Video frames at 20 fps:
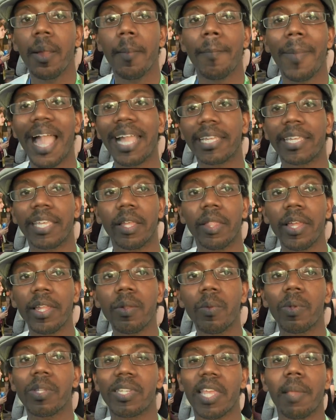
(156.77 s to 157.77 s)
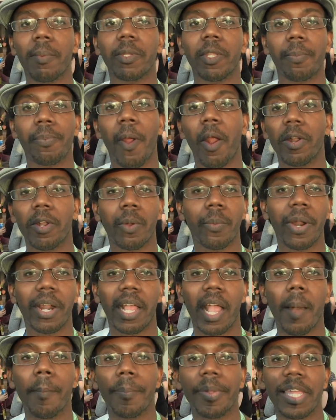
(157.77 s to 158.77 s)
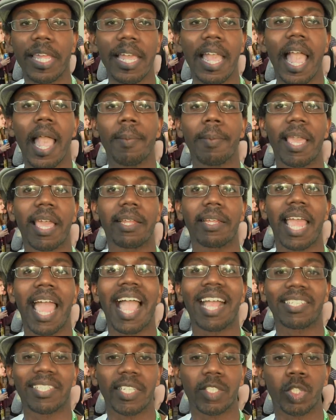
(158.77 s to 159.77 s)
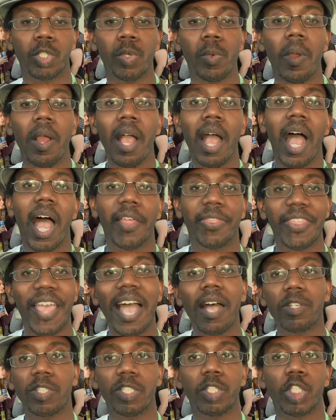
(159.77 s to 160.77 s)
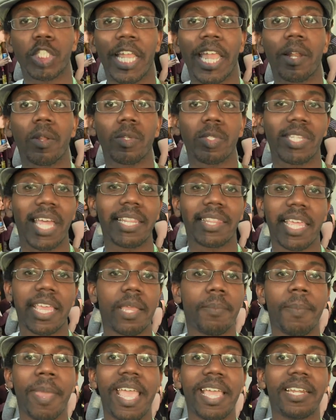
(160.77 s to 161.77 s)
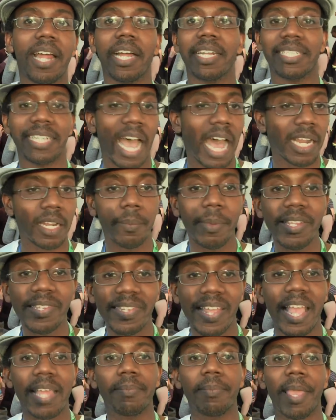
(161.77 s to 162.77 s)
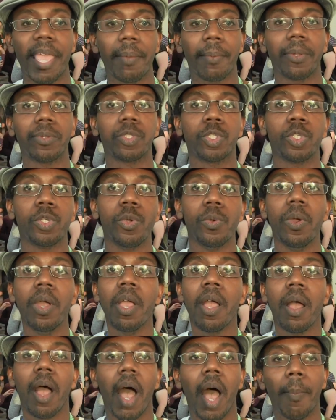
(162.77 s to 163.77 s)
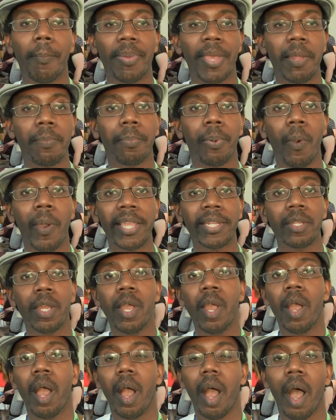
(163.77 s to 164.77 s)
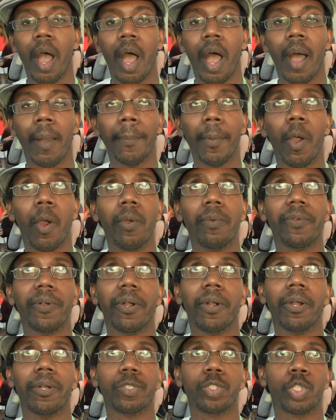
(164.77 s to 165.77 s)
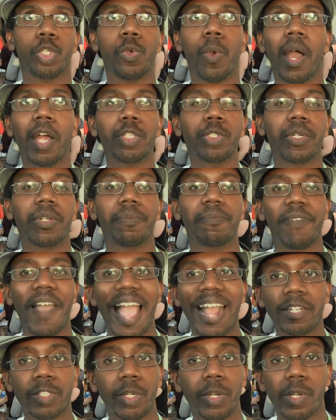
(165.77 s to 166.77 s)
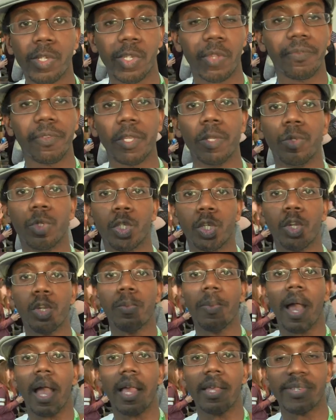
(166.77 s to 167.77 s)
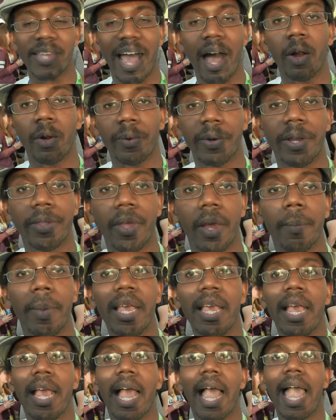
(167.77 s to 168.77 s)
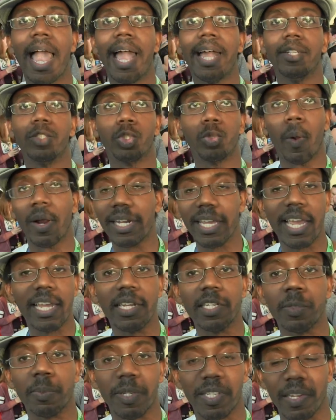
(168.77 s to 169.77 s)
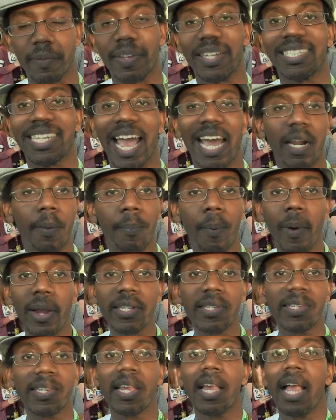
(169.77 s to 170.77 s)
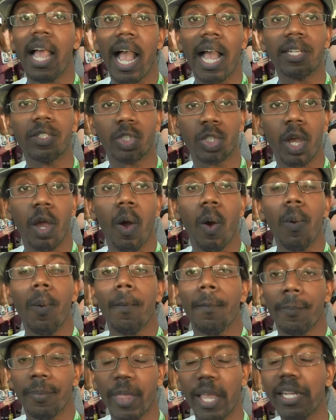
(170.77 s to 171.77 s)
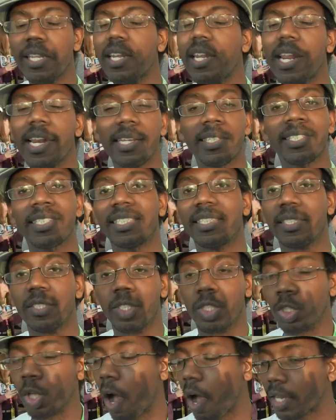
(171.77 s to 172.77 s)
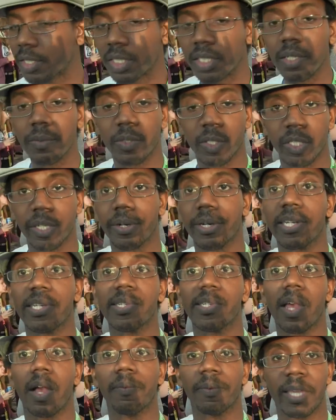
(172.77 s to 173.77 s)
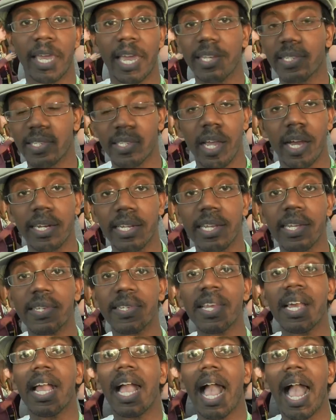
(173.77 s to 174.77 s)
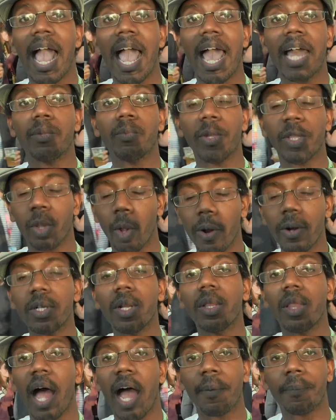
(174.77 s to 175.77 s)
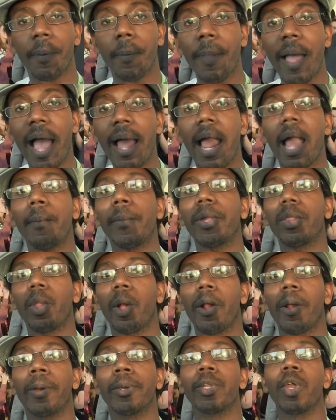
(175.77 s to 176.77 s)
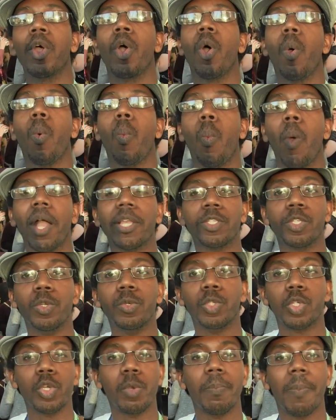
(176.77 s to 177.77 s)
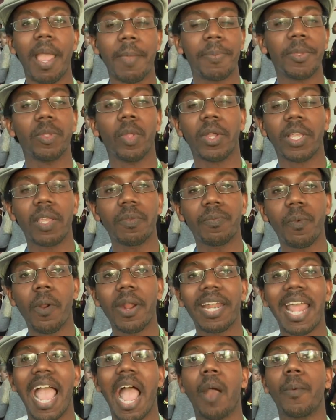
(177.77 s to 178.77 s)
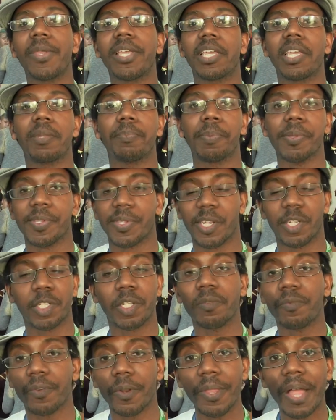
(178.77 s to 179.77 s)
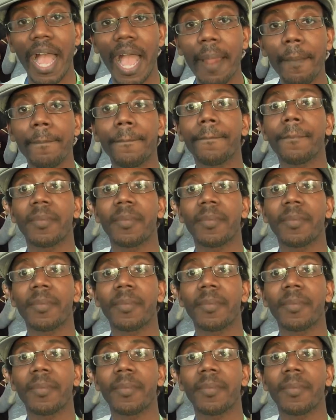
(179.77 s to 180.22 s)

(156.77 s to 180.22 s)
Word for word: Matt Gielen was able to partner with a company and get access to a thousand channels that they made anonymous and be able to uh, pinpoint um, over 200 factors of YouTube's algorithm and 28 specific data points. And so they did an exhaustive series of case studies, and we learned a lot from that, and we learned what YouTube might be looking for and how we can position for that.